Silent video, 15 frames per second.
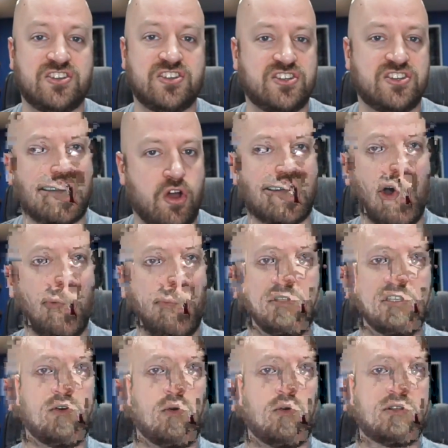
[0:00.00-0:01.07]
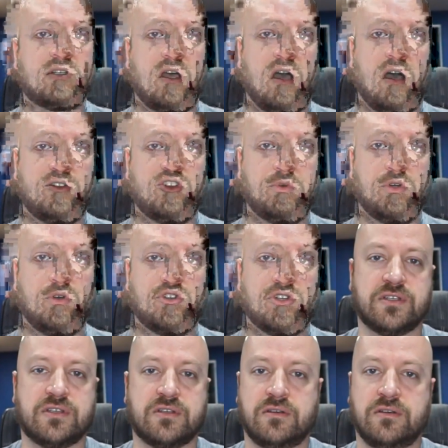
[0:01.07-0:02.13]
that's open source
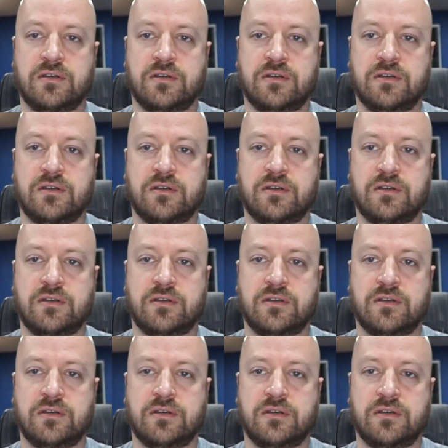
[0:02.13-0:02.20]
contributions.